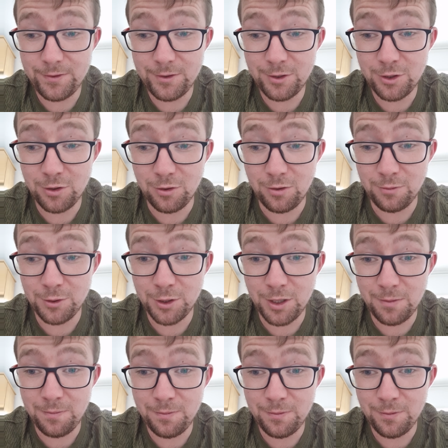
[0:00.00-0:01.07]
shut up
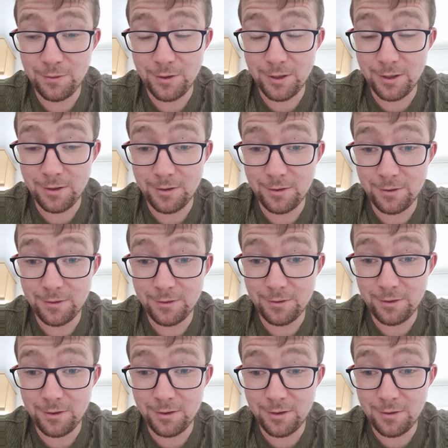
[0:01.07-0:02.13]
shop, and
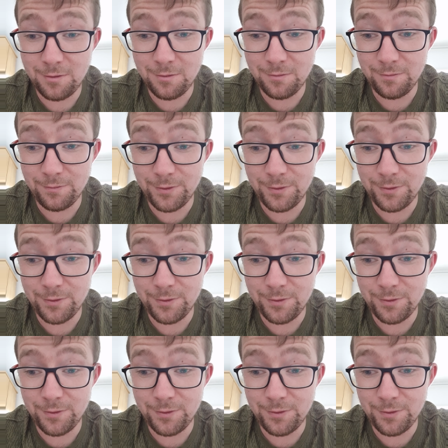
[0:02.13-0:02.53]
you know